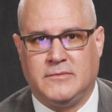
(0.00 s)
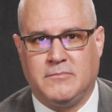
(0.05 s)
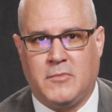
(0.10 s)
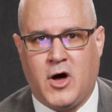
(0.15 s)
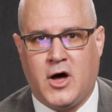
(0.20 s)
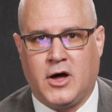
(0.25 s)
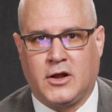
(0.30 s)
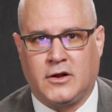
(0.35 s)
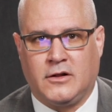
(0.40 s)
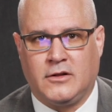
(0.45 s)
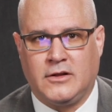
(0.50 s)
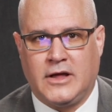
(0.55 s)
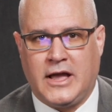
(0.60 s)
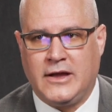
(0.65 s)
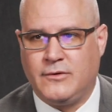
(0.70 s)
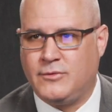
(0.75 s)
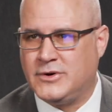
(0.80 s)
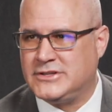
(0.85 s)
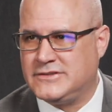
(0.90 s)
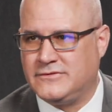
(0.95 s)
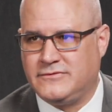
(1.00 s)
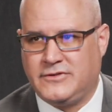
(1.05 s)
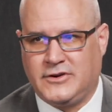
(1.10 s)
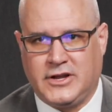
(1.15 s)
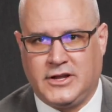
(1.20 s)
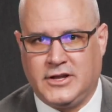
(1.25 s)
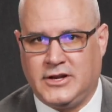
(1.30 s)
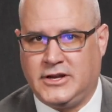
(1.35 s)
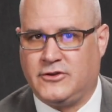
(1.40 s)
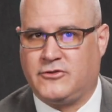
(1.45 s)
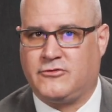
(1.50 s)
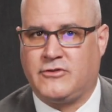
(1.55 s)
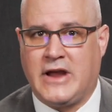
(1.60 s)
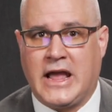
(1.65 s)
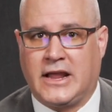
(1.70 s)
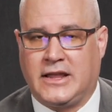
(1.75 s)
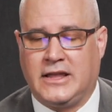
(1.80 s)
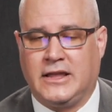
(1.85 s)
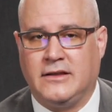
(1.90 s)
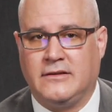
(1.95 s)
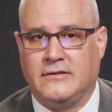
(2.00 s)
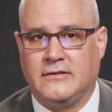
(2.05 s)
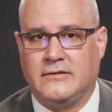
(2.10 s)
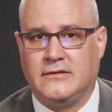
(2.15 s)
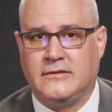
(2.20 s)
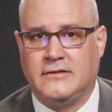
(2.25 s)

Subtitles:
the model, I wasn't very good at tracking.